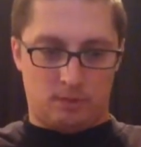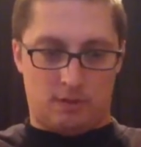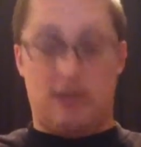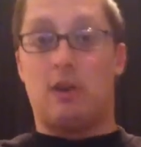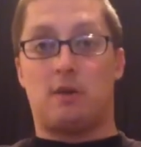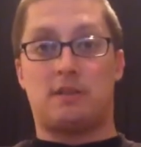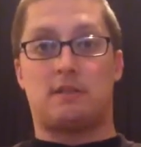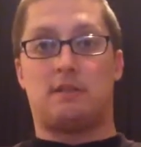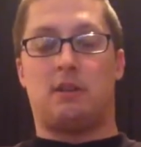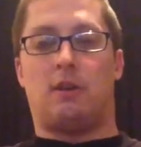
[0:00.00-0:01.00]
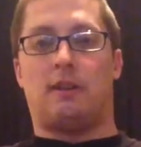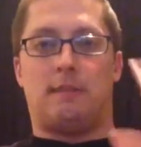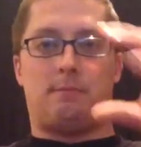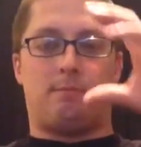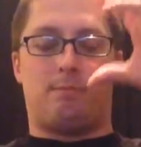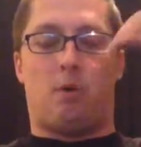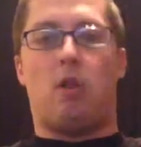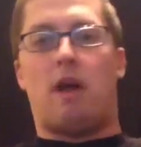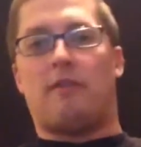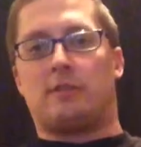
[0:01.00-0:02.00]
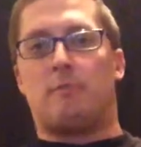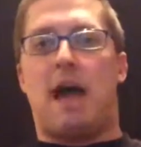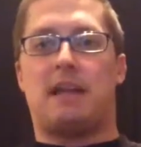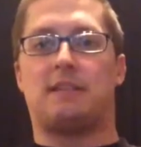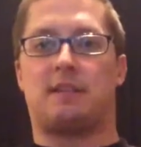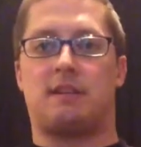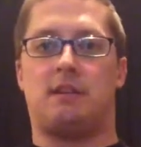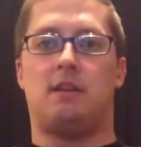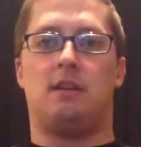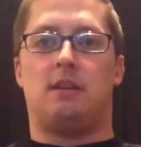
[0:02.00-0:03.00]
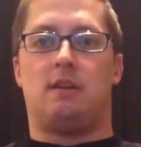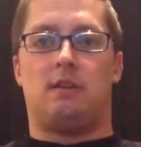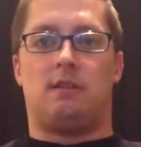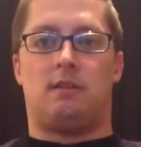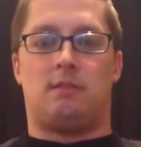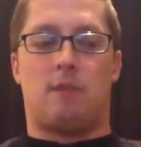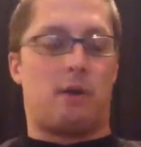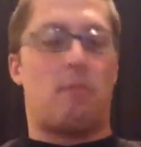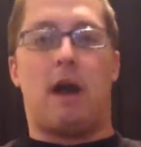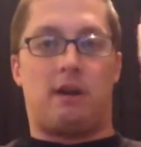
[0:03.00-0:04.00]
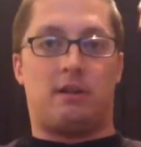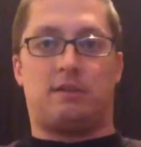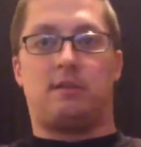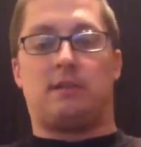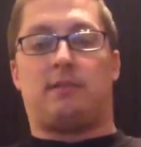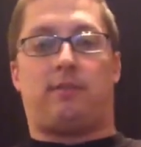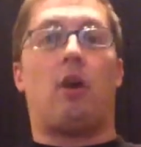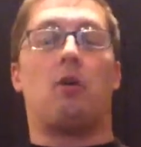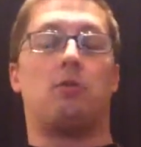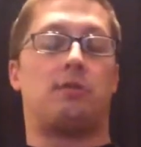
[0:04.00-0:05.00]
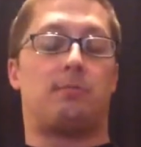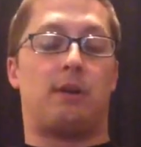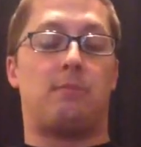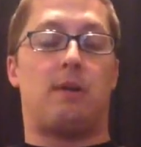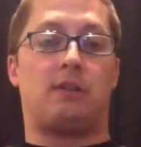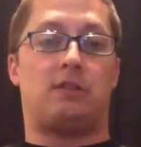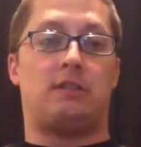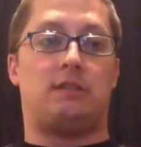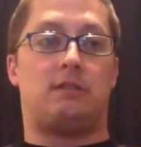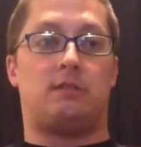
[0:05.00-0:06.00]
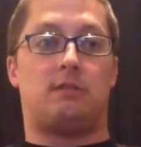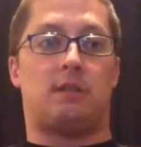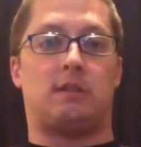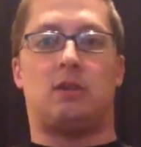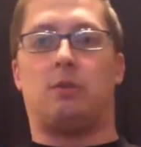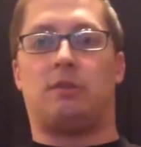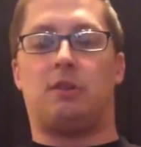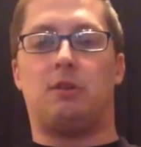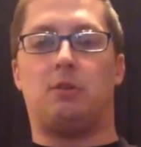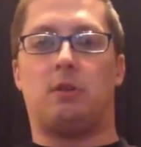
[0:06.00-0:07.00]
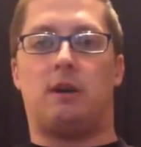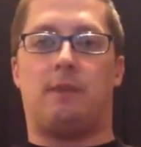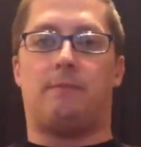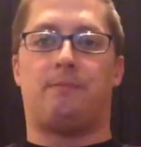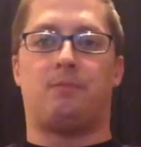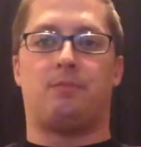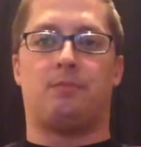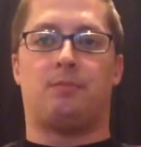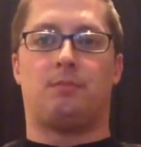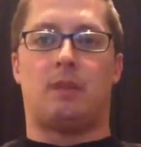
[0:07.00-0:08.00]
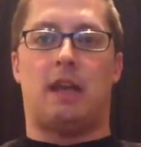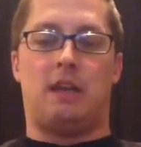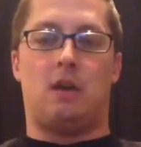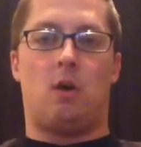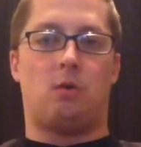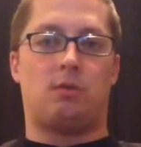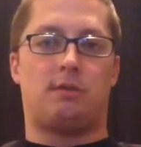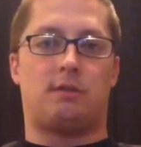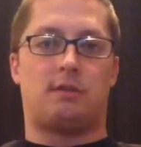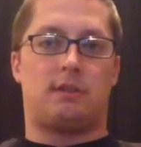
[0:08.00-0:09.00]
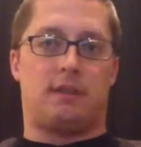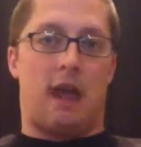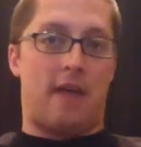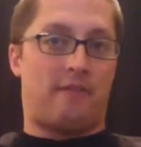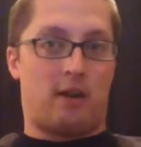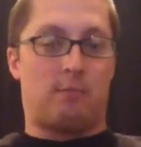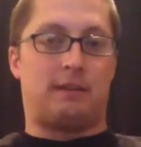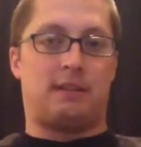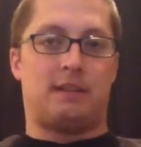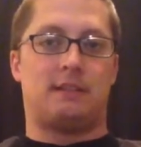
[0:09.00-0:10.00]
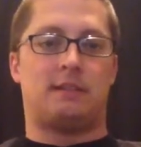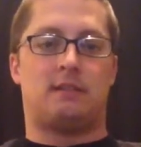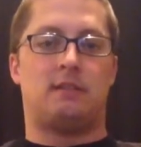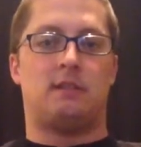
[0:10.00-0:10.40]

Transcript: They notice, they pull off his mask, and Michael Myers is froze pretty much. He doesn't know what to do. And he holds the knife up like this,